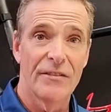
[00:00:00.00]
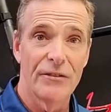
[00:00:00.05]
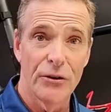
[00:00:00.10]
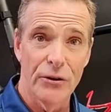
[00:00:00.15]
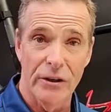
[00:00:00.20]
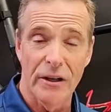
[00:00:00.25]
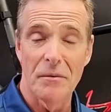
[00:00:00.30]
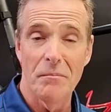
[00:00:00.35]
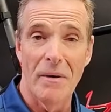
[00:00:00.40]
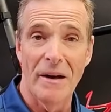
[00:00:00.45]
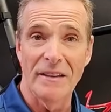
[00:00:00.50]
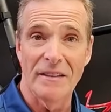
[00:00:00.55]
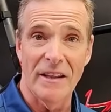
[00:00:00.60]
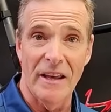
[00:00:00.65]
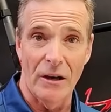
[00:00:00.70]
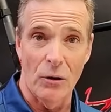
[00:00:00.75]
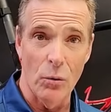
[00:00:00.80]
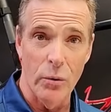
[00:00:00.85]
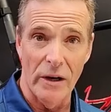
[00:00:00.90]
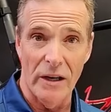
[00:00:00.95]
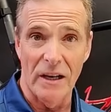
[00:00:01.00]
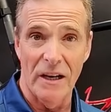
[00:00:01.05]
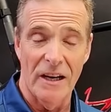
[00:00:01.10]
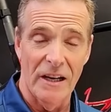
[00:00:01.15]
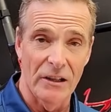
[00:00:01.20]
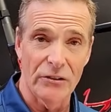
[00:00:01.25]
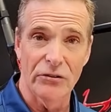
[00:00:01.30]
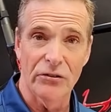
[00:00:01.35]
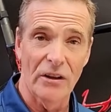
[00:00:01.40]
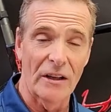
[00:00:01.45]
You can make that quick
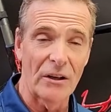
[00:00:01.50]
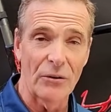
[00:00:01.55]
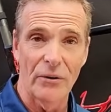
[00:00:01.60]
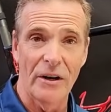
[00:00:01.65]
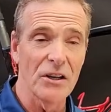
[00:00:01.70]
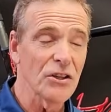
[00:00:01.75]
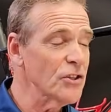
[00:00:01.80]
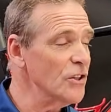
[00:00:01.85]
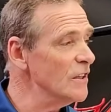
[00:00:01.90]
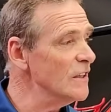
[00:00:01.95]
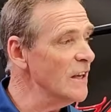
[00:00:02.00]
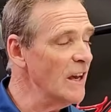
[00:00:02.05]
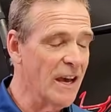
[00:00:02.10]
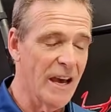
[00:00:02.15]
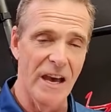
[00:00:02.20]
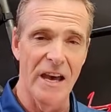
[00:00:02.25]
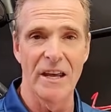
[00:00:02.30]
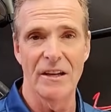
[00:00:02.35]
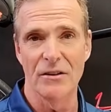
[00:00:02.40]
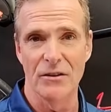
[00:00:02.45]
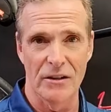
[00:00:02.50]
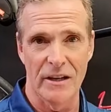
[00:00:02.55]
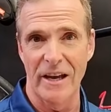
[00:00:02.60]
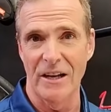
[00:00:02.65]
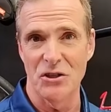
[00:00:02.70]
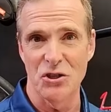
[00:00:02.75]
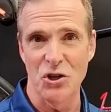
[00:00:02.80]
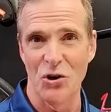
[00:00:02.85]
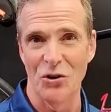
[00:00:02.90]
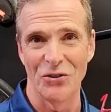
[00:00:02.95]
acceleration and
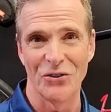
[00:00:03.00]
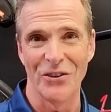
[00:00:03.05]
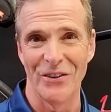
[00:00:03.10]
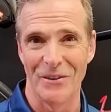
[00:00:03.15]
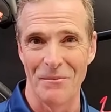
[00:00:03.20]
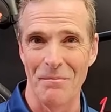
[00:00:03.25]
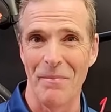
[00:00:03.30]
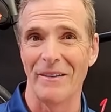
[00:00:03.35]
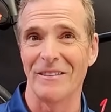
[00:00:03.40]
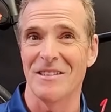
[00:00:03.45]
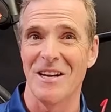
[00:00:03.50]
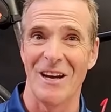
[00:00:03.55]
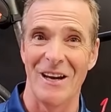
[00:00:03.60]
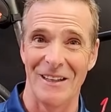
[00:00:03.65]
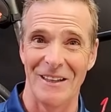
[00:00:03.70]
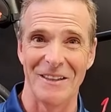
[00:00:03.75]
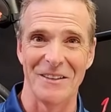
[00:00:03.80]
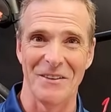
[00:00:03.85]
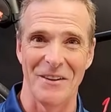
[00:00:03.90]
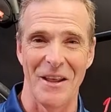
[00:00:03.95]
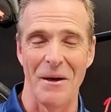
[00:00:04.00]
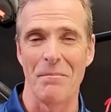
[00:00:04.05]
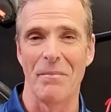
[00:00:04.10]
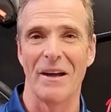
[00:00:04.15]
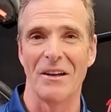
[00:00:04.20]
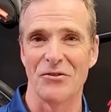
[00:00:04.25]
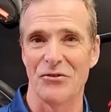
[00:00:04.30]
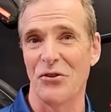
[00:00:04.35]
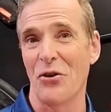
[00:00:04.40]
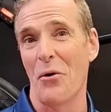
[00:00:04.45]
catch onto the tail end of that
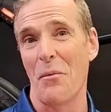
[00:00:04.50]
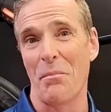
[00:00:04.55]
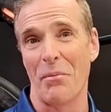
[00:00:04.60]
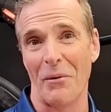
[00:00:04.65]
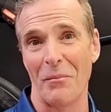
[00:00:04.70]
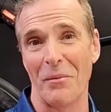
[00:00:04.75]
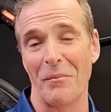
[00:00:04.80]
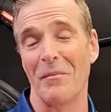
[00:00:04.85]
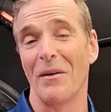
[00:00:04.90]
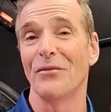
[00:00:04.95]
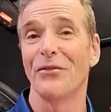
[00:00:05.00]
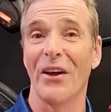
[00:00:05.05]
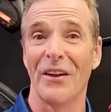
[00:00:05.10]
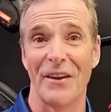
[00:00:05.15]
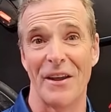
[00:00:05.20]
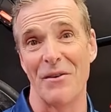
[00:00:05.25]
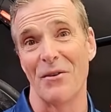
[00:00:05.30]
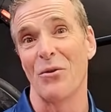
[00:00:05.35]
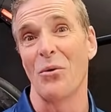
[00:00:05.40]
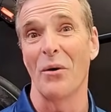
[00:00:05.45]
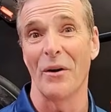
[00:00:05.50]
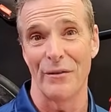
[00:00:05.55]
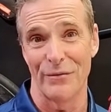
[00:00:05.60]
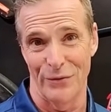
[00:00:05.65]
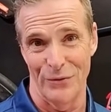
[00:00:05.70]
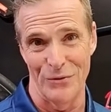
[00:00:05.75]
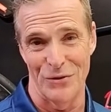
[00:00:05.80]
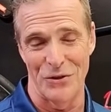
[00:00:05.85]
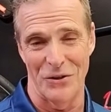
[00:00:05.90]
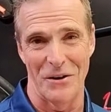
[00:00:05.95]
bunch, no problem. I've done that quite a
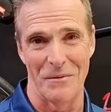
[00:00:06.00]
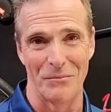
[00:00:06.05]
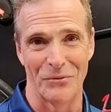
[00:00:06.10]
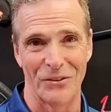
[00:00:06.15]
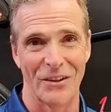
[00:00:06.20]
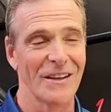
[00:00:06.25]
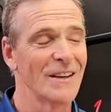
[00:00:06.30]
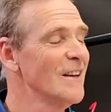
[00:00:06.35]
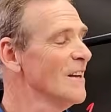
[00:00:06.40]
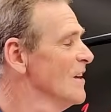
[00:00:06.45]
few times.